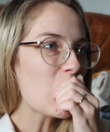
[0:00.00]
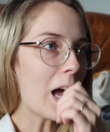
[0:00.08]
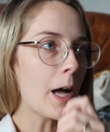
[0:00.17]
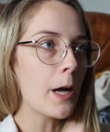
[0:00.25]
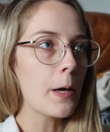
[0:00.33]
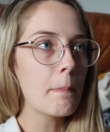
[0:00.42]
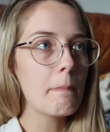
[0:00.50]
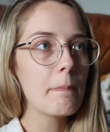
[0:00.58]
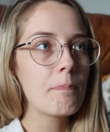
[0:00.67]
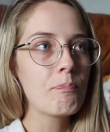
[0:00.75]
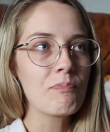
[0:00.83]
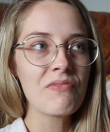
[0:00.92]

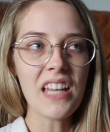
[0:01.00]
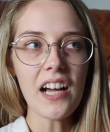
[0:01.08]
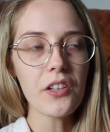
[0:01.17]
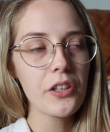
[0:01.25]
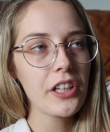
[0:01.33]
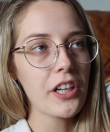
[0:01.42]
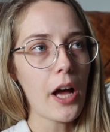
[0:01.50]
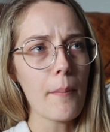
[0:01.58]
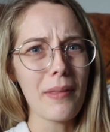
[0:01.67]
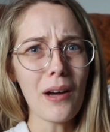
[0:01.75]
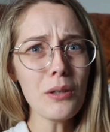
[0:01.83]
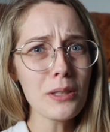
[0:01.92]
That cleared
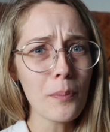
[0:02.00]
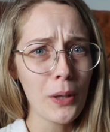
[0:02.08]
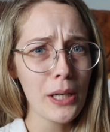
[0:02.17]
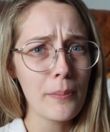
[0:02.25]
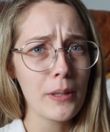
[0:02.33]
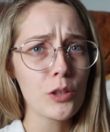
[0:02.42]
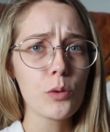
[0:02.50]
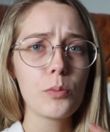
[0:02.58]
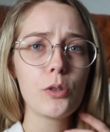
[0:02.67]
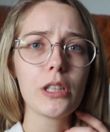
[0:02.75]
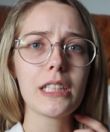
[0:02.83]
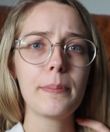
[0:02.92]
up. That was a pretty
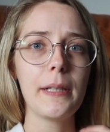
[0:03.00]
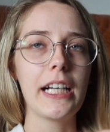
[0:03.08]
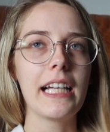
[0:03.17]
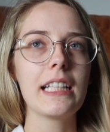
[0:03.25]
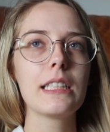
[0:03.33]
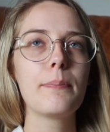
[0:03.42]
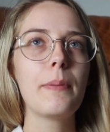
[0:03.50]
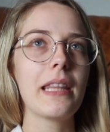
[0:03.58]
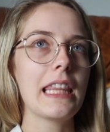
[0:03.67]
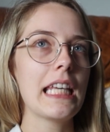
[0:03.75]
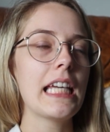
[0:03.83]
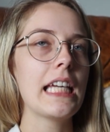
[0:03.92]
miserable experience.
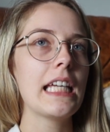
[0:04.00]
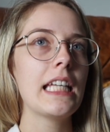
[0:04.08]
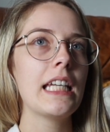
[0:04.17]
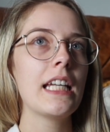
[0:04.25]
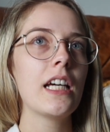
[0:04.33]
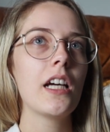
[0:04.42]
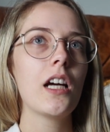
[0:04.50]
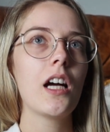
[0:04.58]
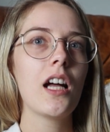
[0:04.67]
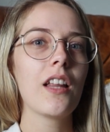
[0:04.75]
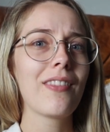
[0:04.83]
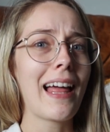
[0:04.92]
But then,
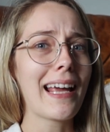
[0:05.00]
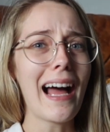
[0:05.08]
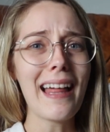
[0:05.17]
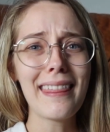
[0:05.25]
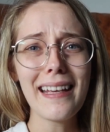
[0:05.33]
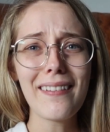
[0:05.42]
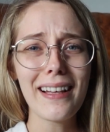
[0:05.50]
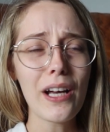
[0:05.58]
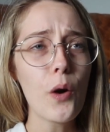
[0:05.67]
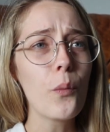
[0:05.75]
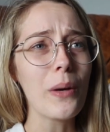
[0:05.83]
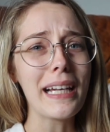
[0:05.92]
like, I think like
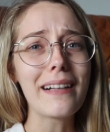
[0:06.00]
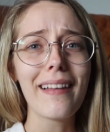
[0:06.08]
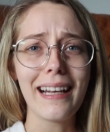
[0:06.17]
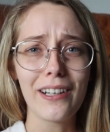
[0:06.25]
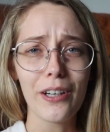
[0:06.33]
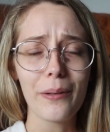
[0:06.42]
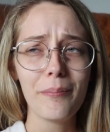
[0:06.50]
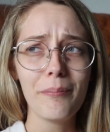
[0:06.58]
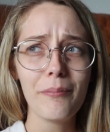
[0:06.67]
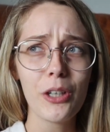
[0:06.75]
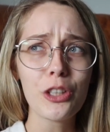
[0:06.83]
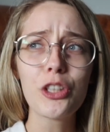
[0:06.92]
a week later
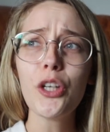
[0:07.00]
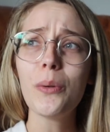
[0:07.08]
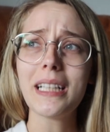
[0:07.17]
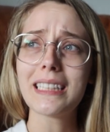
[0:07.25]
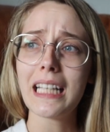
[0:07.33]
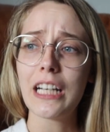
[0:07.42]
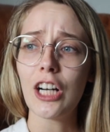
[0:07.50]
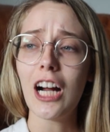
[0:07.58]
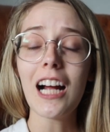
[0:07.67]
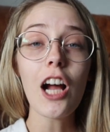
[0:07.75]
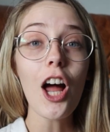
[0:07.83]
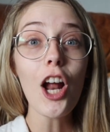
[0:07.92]
or 2 weeks later,
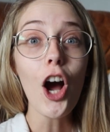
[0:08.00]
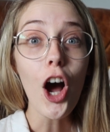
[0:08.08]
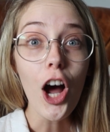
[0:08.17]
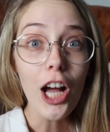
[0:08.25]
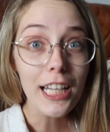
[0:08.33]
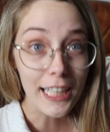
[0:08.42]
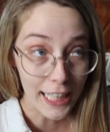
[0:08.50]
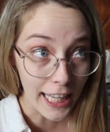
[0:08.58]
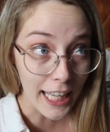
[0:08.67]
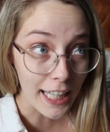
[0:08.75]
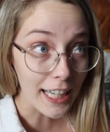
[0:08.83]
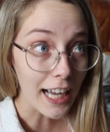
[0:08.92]
I got it
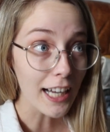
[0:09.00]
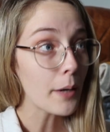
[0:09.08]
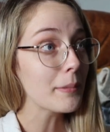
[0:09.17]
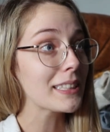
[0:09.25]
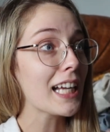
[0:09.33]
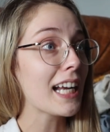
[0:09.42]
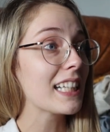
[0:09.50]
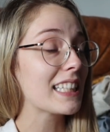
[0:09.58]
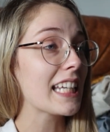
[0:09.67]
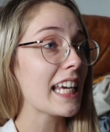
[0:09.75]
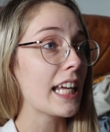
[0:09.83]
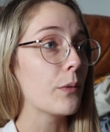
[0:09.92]
again. I got mastitis
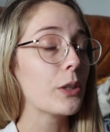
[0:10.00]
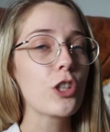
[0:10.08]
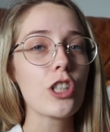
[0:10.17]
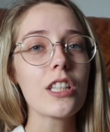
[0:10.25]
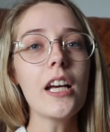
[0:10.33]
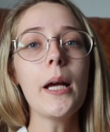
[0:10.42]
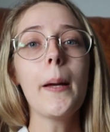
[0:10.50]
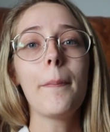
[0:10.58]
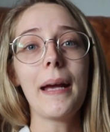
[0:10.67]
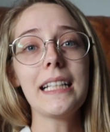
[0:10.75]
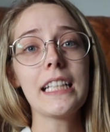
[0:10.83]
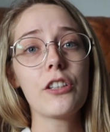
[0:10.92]
again, which is
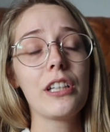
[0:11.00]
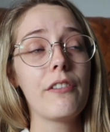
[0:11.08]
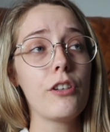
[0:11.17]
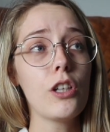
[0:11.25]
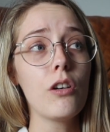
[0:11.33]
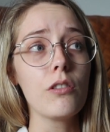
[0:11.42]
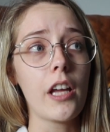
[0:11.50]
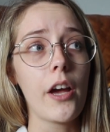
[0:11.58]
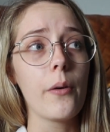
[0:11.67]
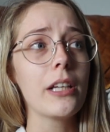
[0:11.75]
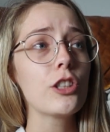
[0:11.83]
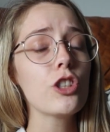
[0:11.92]
basically, if you don't
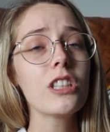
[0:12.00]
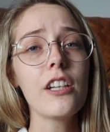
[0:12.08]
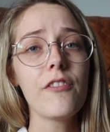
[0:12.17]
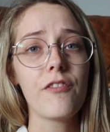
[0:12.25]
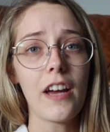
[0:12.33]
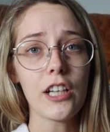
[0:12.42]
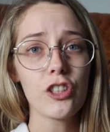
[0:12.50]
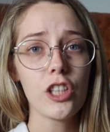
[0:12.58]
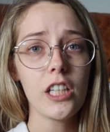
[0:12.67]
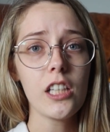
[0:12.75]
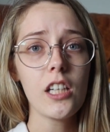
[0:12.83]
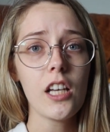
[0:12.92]
know, it's just an
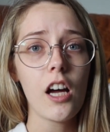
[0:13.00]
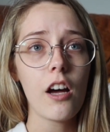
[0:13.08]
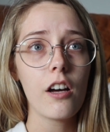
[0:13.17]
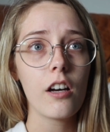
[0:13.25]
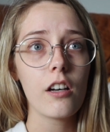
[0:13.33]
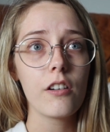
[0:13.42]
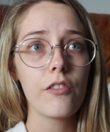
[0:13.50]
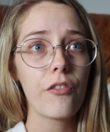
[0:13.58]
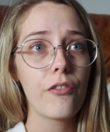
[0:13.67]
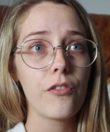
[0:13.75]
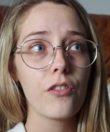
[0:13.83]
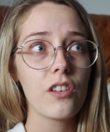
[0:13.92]
infection
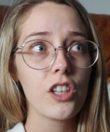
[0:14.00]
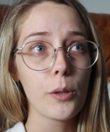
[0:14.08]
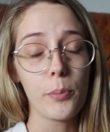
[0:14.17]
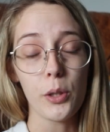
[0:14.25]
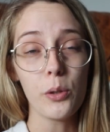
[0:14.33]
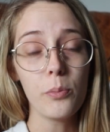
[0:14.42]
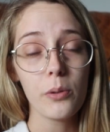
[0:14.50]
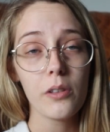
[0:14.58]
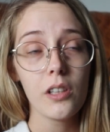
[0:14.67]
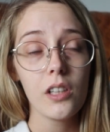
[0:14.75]
of your boob.